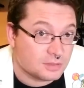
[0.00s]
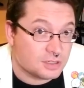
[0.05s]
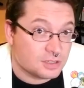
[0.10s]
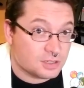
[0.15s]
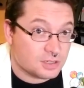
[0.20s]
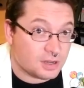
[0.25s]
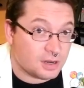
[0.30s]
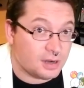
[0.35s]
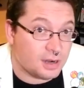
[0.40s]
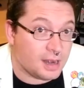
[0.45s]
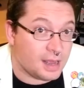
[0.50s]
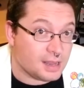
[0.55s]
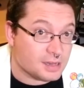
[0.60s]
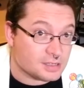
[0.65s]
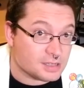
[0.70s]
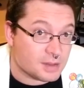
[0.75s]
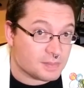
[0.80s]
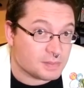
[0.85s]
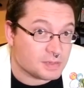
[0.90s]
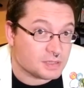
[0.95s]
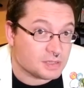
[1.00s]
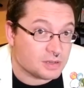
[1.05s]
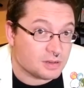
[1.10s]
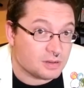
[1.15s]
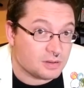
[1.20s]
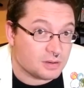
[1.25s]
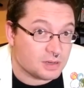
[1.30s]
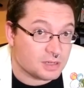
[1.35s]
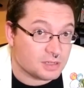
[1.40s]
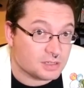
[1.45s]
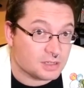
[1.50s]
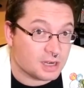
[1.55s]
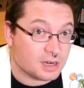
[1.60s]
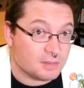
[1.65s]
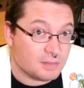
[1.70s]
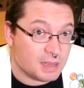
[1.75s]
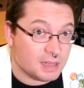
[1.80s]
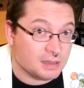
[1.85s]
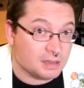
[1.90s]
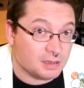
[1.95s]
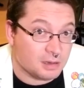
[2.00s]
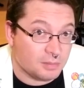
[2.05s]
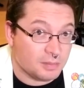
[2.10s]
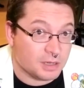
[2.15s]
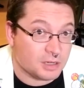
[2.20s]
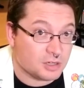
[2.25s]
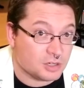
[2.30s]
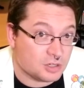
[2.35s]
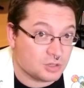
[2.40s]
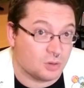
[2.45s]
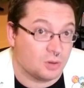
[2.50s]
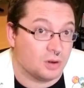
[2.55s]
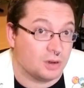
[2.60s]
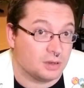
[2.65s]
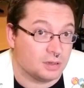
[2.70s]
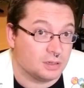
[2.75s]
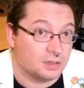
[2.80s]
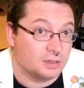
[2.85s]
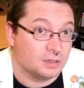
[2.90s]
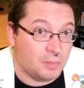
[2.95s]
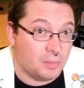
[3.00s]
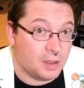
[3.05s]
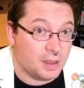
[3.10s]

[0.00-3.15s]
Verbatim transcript: So today's episode is going to be a little bit short,